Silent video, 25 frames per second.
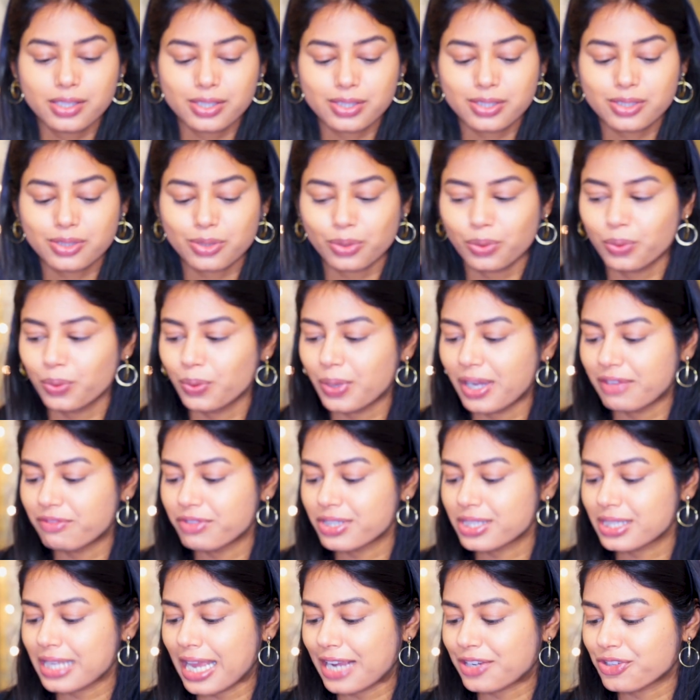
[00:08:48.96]
So I
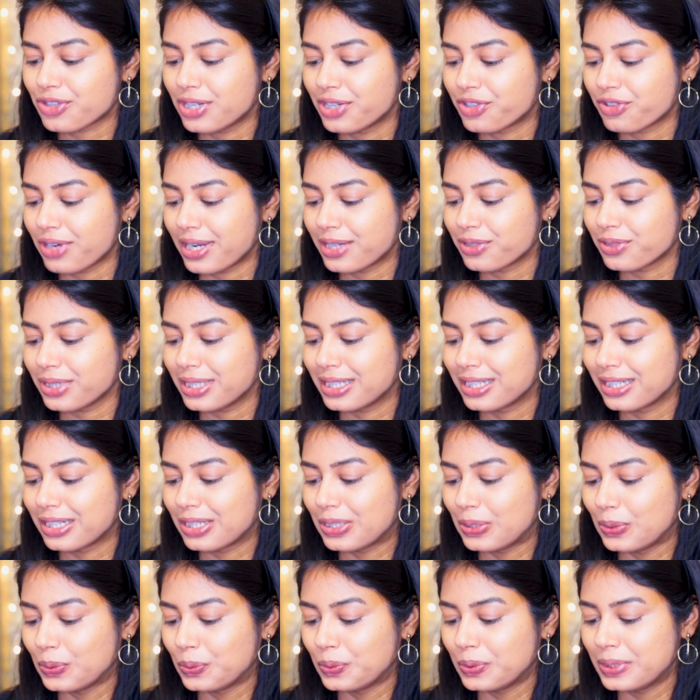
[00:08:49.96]
was actually trying to
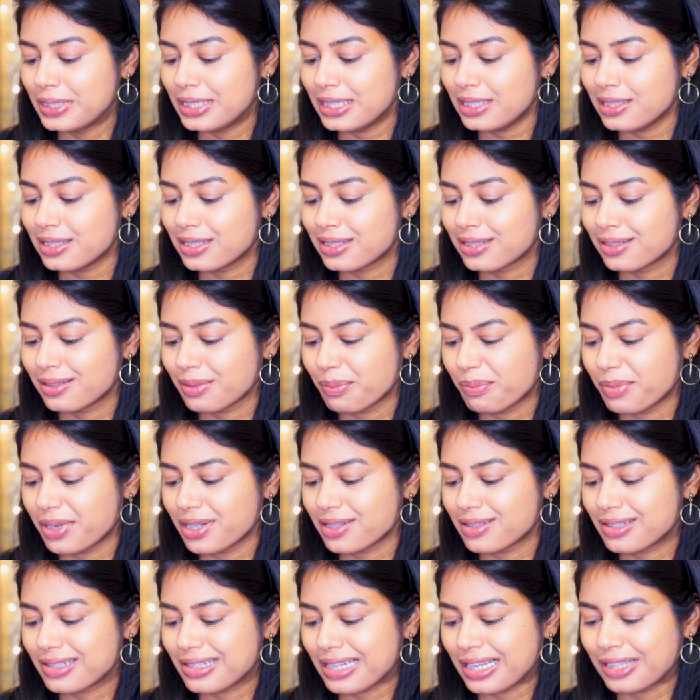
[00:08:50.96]
include it,
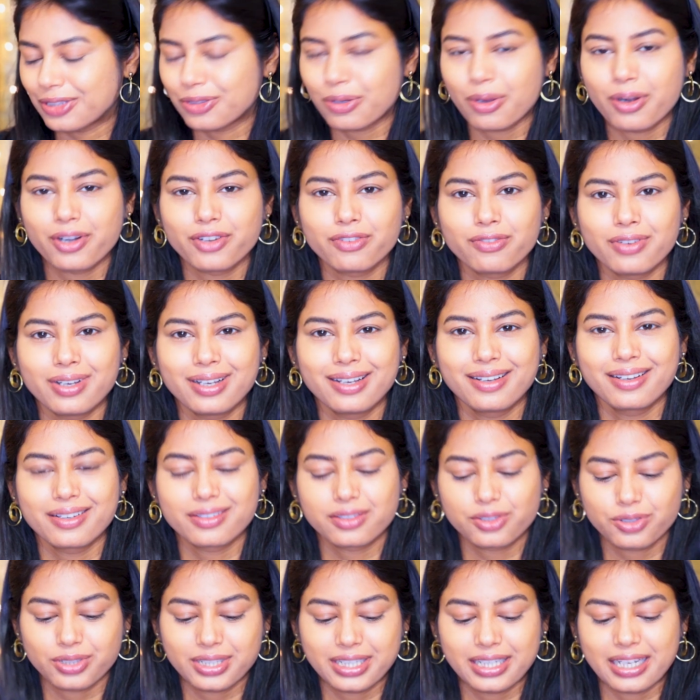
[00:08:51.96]
but I thought, well,
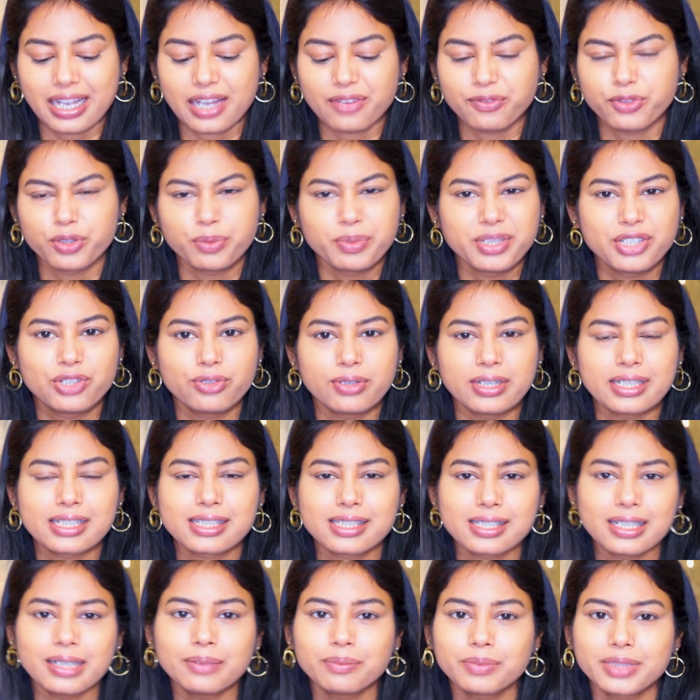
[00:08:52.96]
today I would be doing
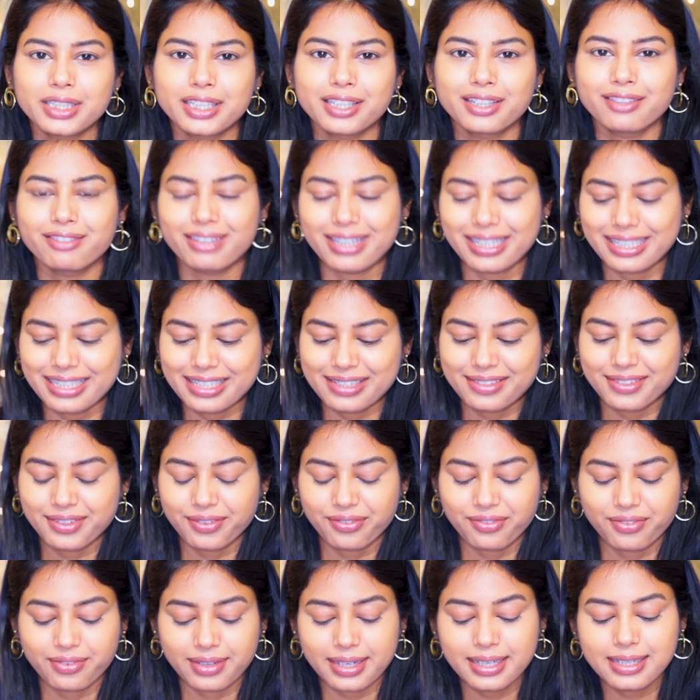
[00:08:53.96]
something really
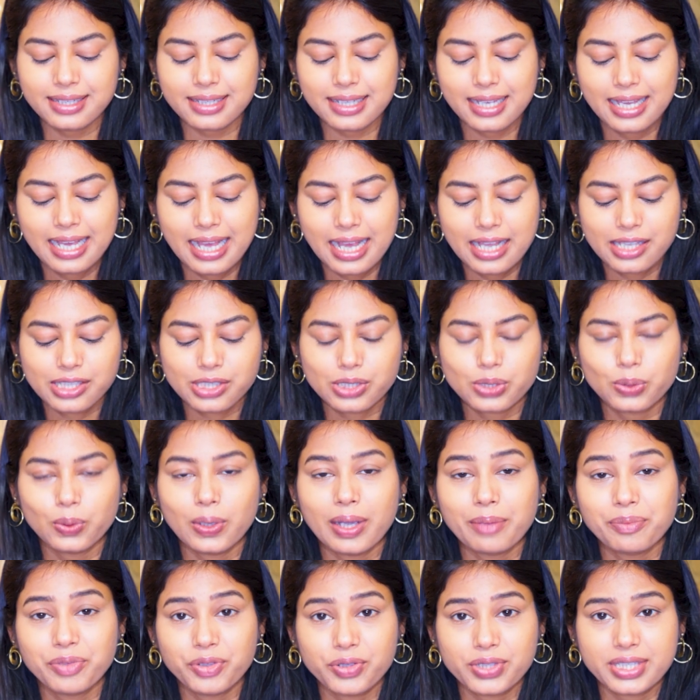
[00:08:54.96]
different. So
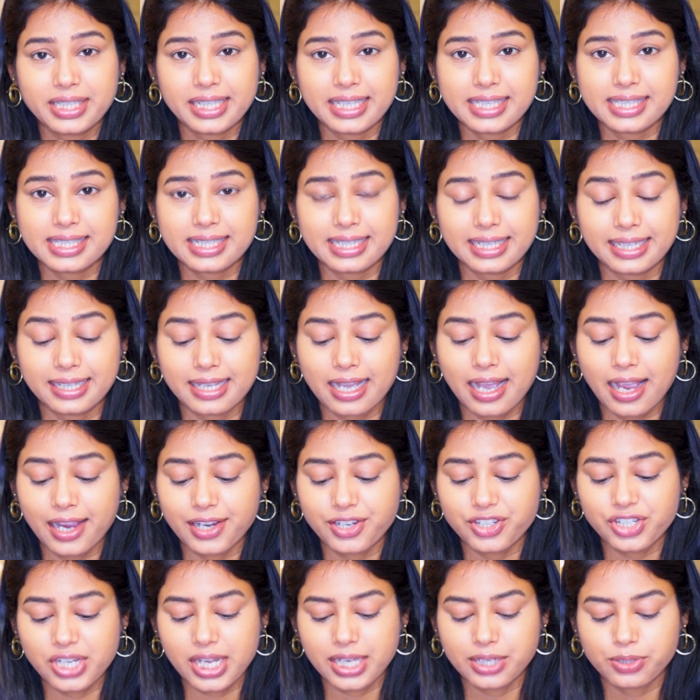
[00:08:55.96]
I'm using a stick
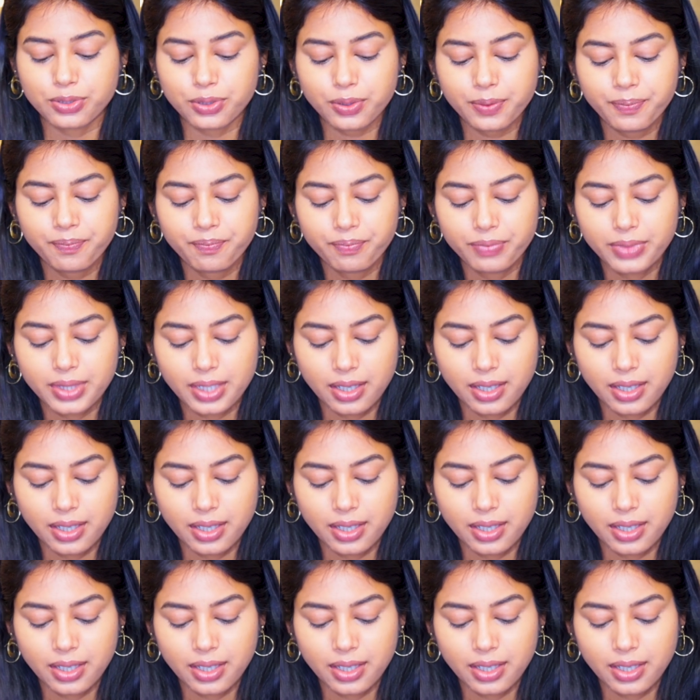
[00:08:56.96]
eyeshadow.